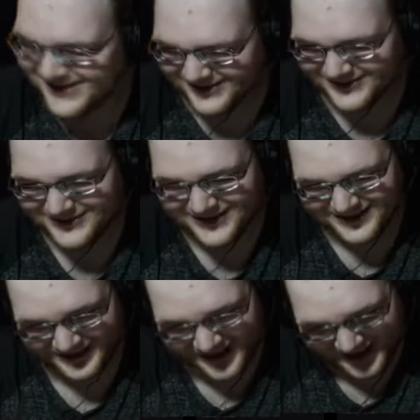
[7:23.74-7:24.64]
Oh
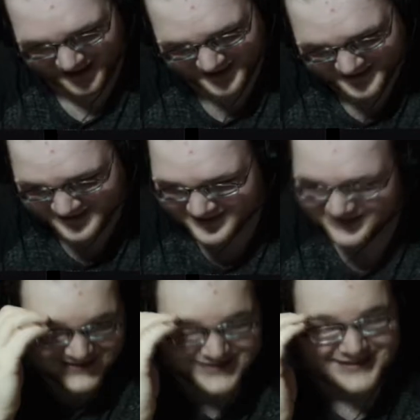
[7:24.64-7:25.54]
god.
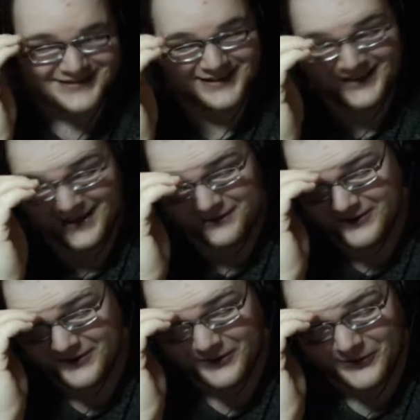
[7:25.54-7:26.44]
It's just like
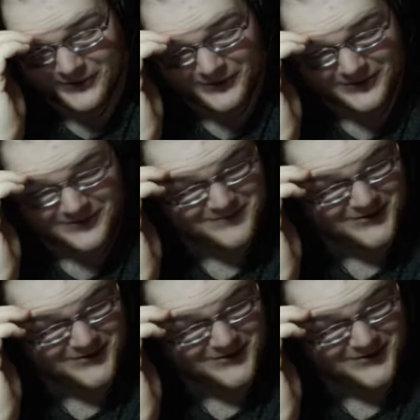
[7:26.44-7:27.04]
having a horror